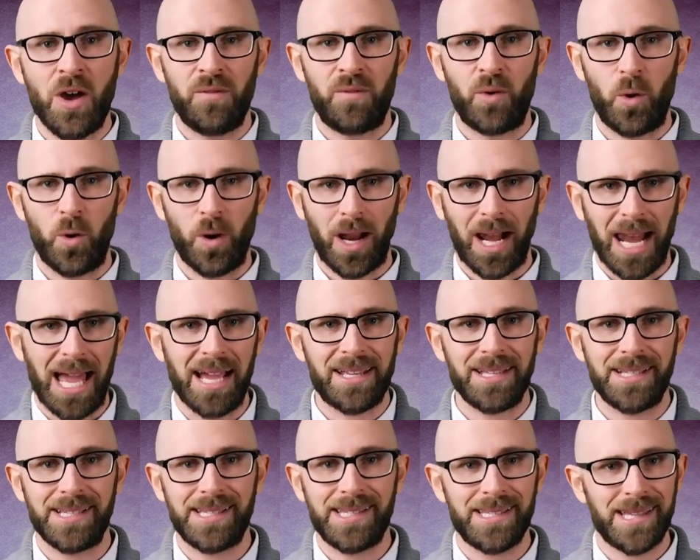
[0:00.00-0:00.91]
for
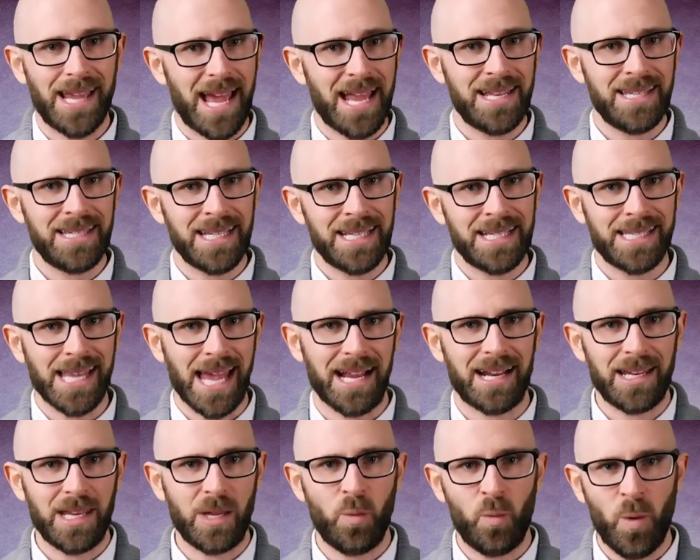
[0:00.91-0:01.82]
claquers and
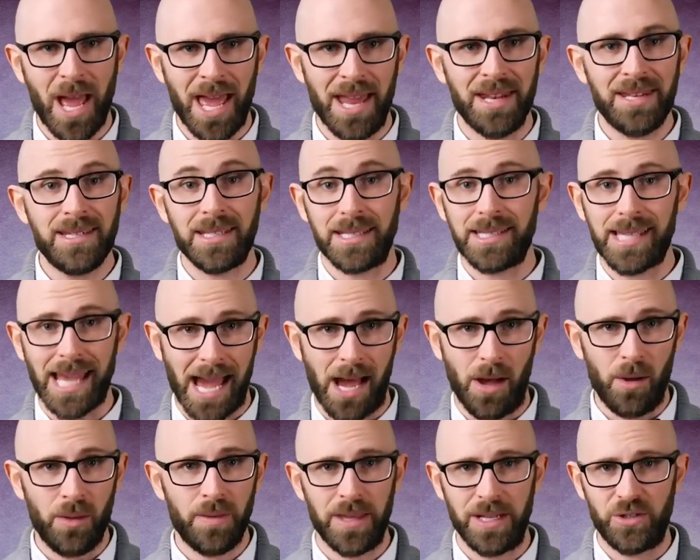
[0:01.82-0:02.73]
exactly when and
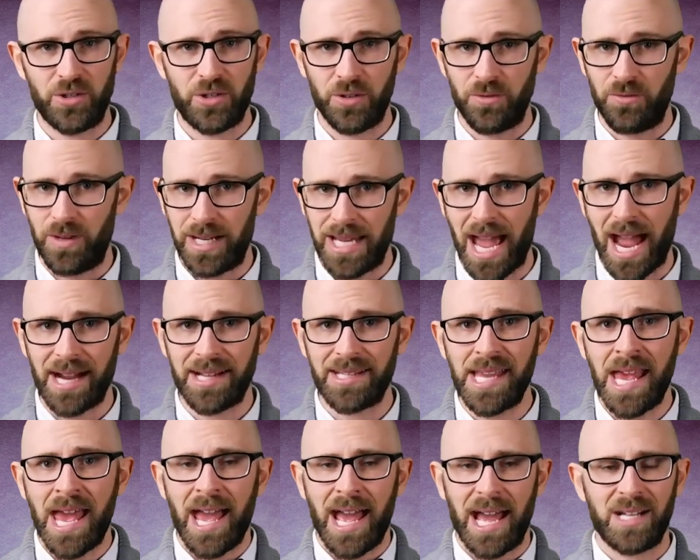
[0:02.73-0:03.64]
how they should
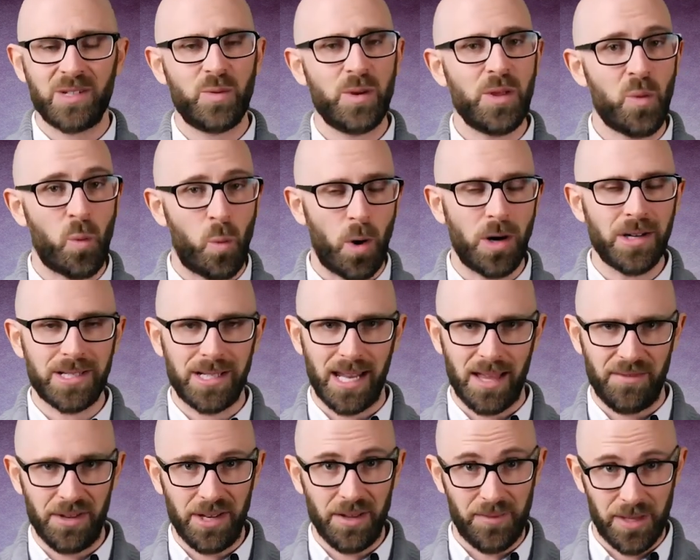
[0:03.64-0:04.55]
react and with what
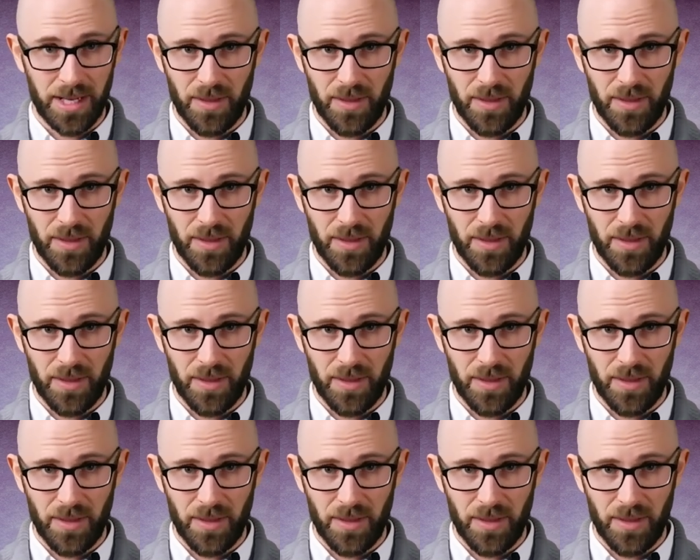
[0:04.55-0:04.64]
level of